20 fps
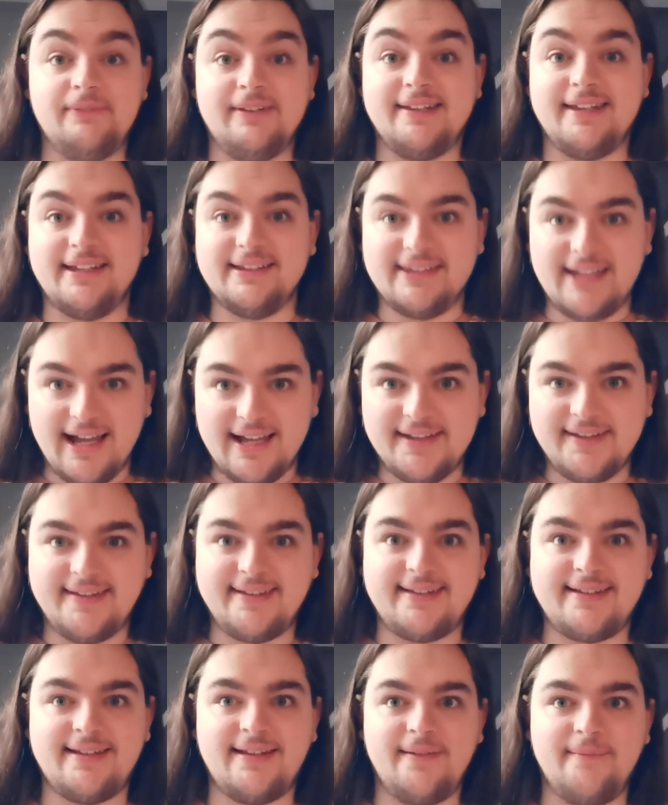It's a
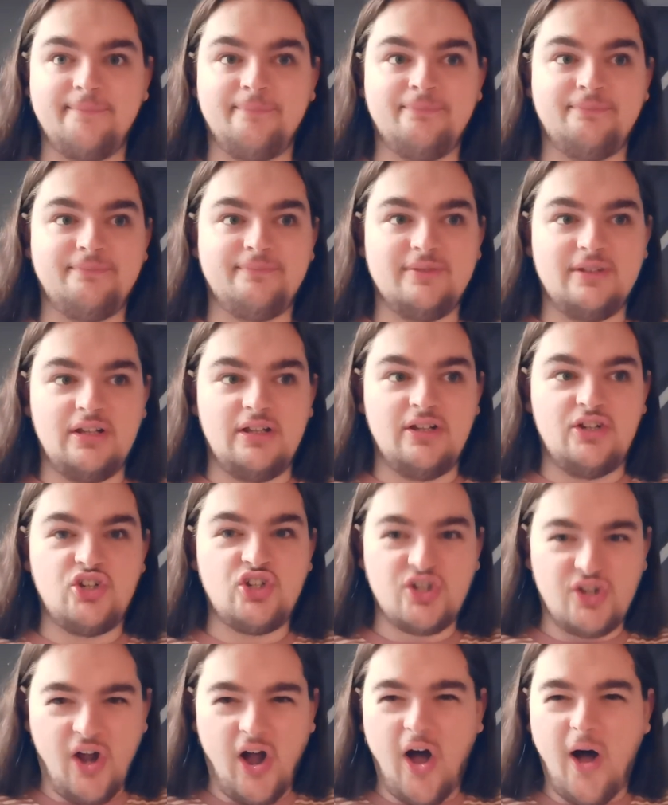nice,
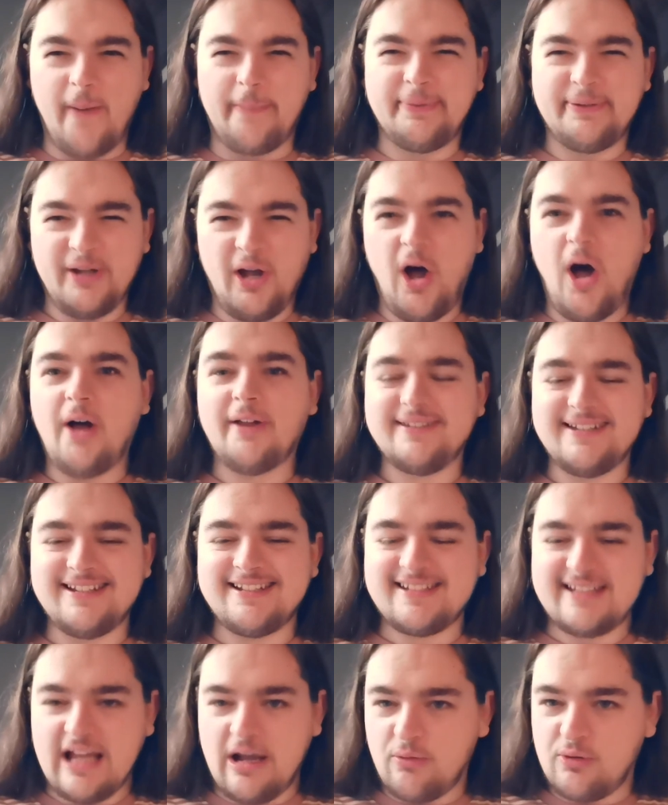sharp, tarty
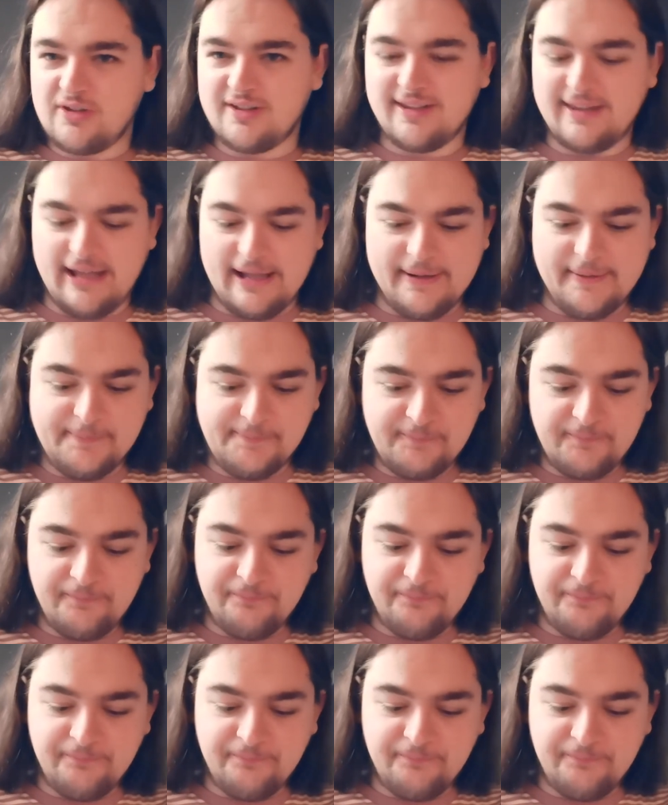sour to that.